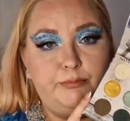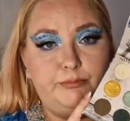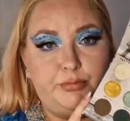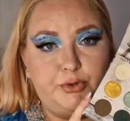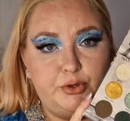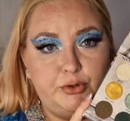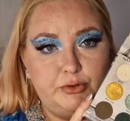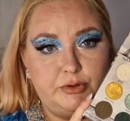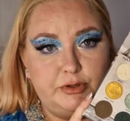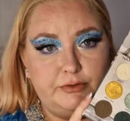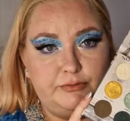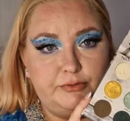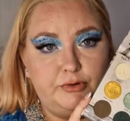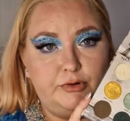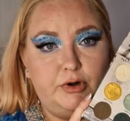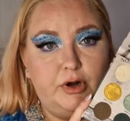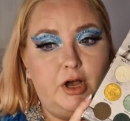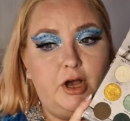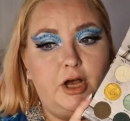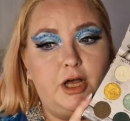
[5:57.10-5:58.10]

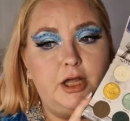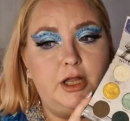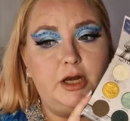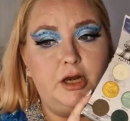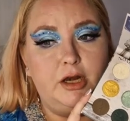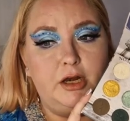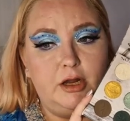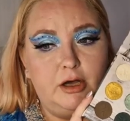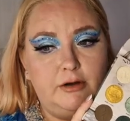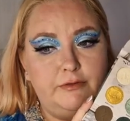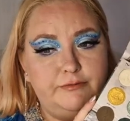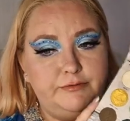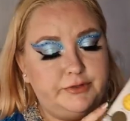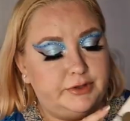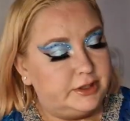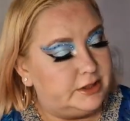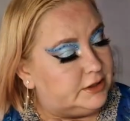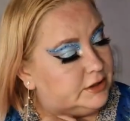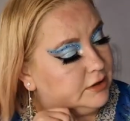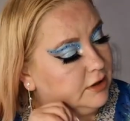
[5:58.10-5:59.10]
beautiful. I love
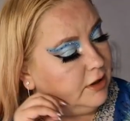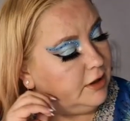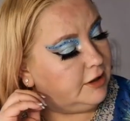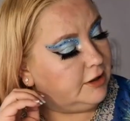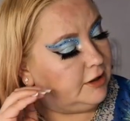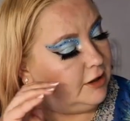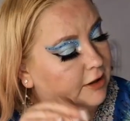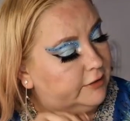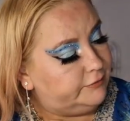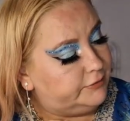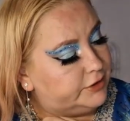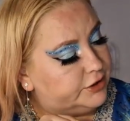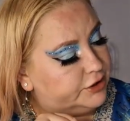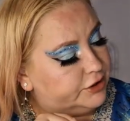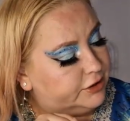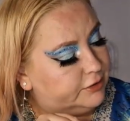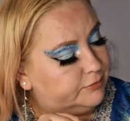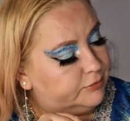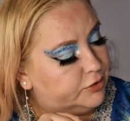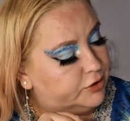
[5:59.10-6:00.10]
this. I love the
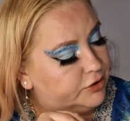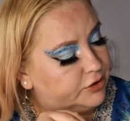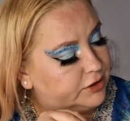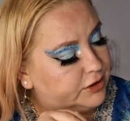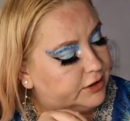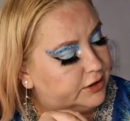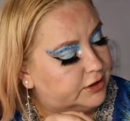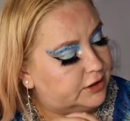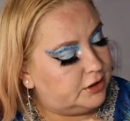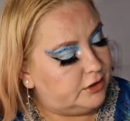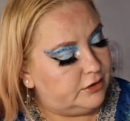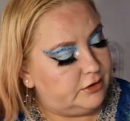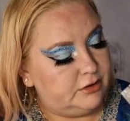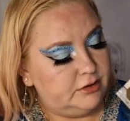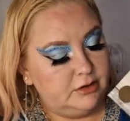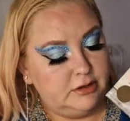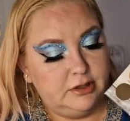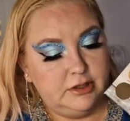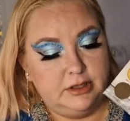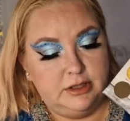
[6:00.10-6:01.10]
shimmers in here.
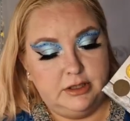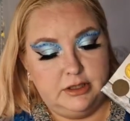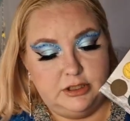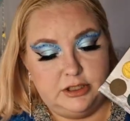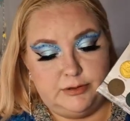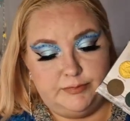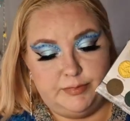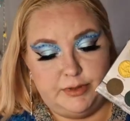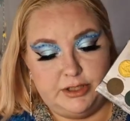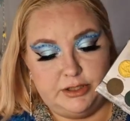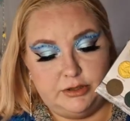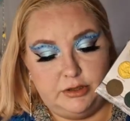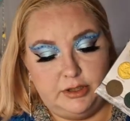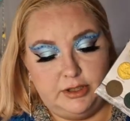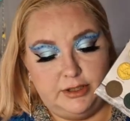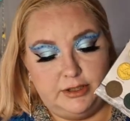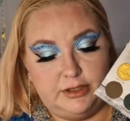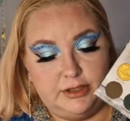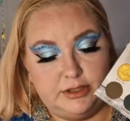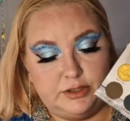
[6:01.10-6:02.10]

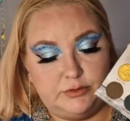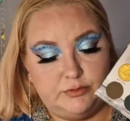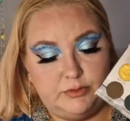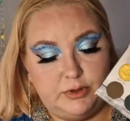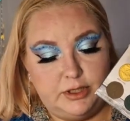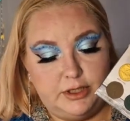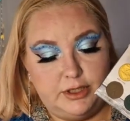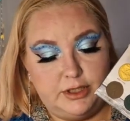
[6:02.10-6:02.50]
Especially this one